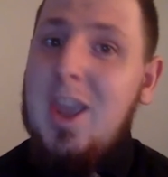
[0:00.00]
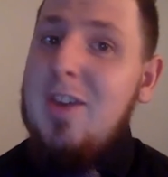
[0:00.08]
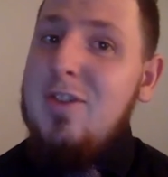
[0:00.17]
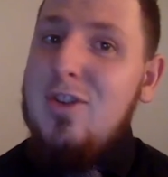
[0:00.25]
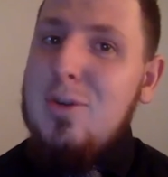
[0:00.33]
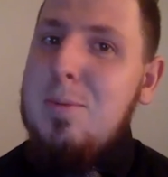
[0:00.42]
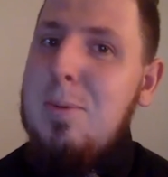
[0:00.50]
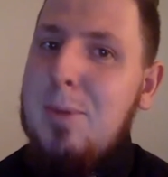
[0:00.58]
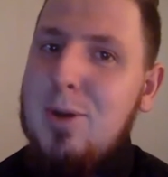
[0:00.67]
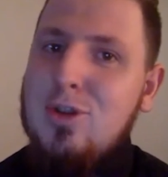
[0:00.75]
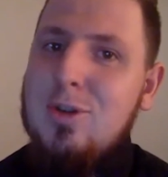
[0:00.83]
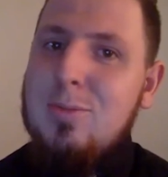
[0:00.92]
If you're a
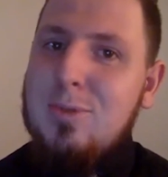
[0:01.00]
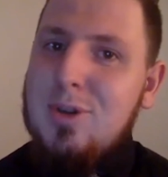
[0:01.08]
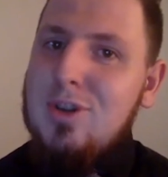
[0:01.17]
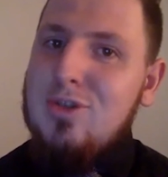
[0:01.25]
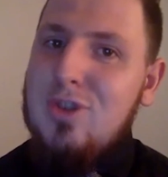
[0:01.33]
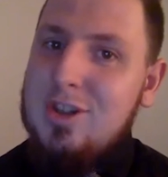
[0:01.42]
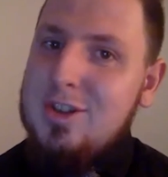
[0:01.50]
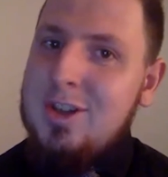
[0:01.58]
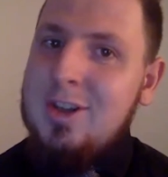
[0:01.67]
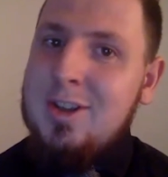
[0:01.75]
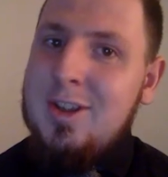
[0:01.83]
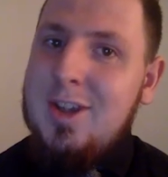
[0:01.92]
promotion in British
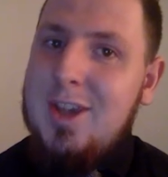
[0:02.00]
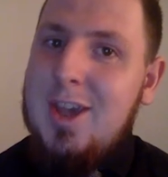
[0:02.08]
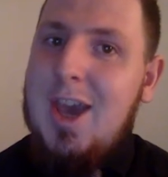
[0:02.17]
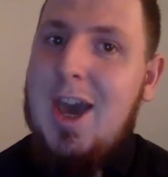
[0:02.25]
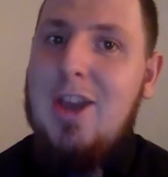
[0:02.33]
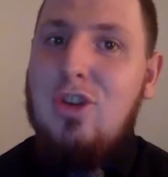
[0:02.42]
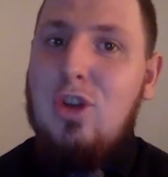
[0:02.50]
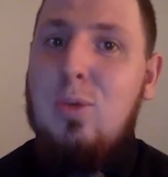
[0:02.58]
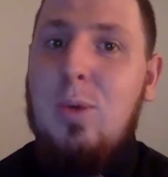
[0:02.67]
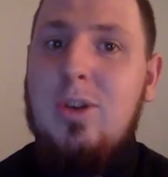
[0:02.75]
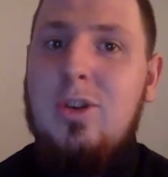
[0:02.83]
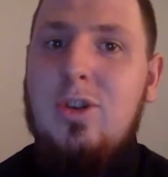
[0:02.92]
wrestling and you
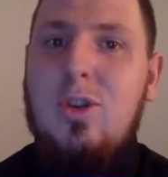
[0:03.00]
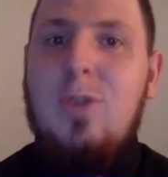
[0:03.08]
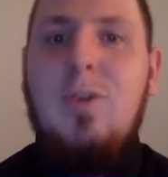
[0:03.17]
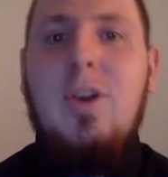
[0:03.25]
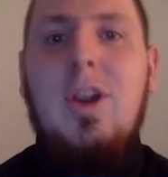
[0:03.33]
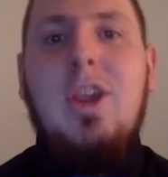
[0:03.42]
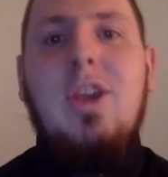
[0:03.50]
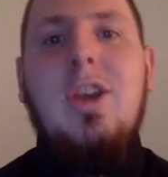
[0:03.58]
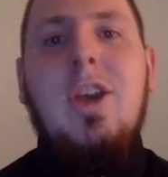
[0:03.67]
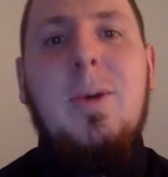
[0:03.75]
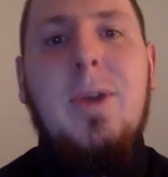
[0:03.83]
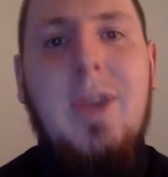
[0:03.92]
feel like you can
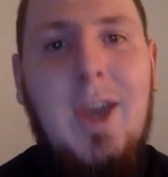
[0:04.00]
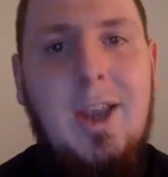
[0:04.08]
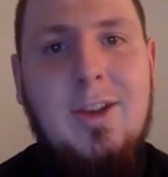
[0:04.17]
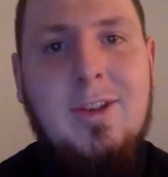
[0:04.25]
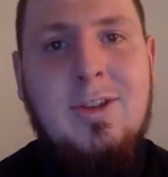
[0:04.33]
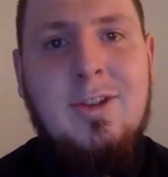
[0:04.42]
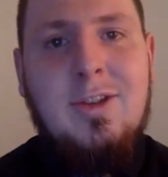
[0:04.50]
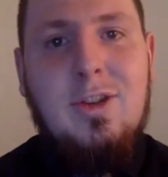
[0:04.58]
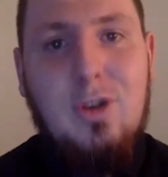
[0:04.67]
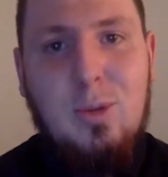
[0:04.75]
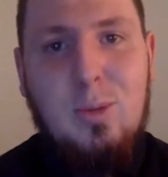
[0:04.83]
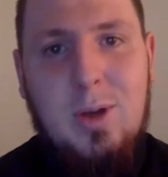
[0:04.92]
go against the
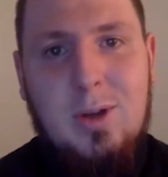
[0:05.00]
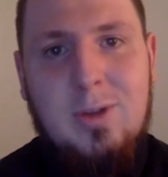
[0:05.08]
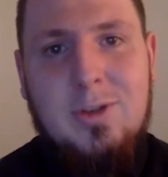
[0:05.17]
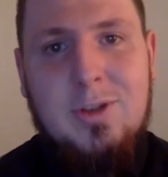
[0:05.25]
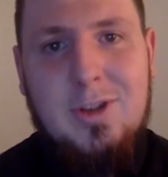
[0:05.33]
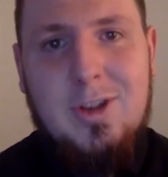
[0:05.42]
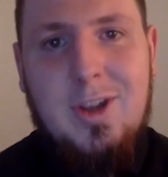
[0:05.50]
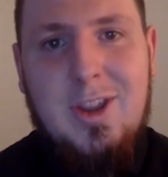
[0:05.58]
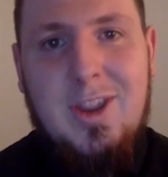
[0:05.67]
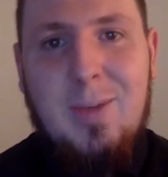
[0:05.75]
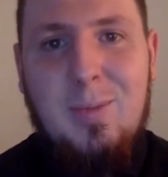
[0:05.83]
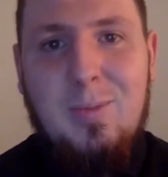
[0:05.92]
New World,
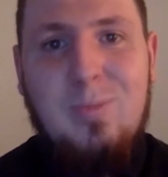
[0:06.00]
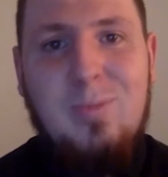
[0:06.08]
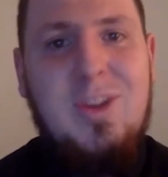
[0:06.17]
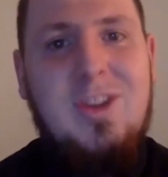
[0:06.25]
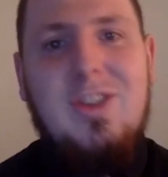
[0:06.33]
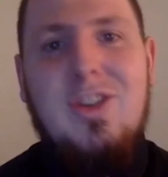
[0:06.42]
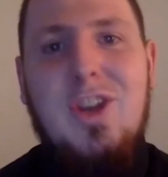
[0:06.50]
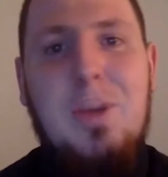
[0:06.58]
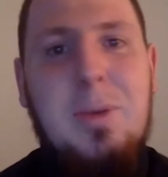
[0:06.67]
then this is an open